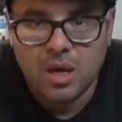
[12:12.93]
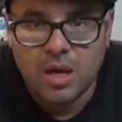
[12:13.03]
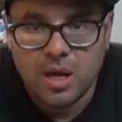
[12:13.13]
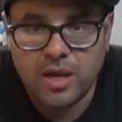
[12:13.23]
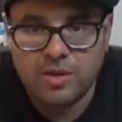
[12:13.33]

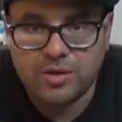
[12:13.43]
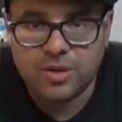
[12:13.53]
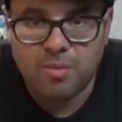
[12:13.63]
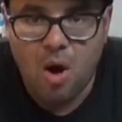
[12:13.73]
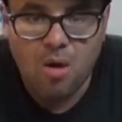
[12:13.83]
either
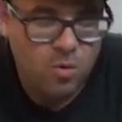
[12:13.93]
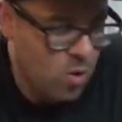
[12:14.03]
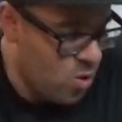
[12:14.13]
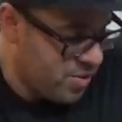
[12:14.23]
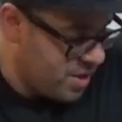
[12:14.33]

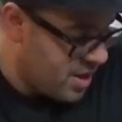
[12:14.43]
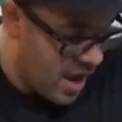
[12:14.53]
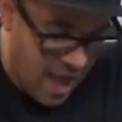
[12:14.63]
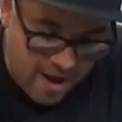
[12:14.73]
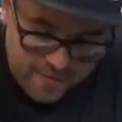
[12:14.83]
tomorrow or the
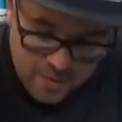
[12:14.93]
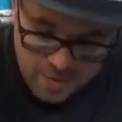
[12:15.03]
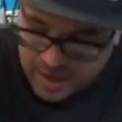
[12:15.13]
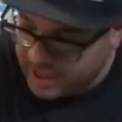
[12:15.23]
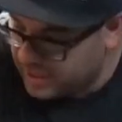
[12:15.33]
day after
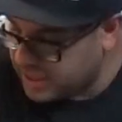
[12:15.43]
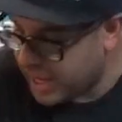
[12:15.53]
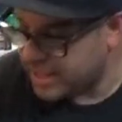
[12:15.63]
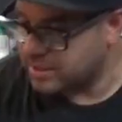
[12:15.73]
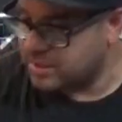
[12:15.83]
when I get a
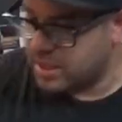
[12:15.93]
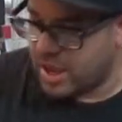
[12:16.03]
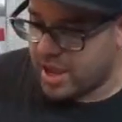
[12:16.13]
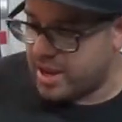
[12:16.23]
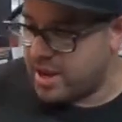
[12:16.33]
chance.
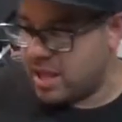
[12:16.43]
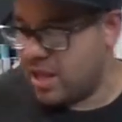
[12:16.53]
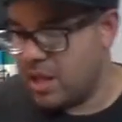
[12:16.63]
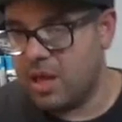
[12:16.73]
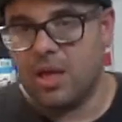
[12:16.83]
And
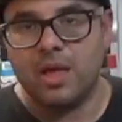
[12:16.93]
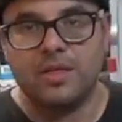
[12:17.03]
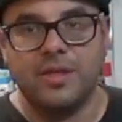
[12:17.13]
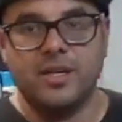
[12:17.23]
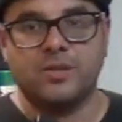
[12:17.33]

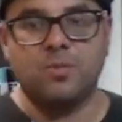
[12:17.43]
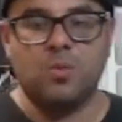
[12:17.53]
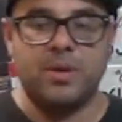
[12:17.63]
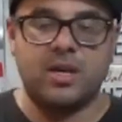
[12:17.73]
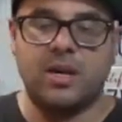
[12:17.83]
these
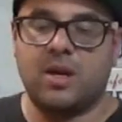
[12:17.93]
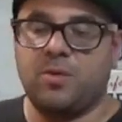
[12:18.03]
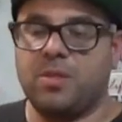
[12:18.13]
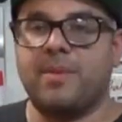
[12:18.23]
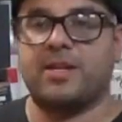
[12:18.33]
will be cut with my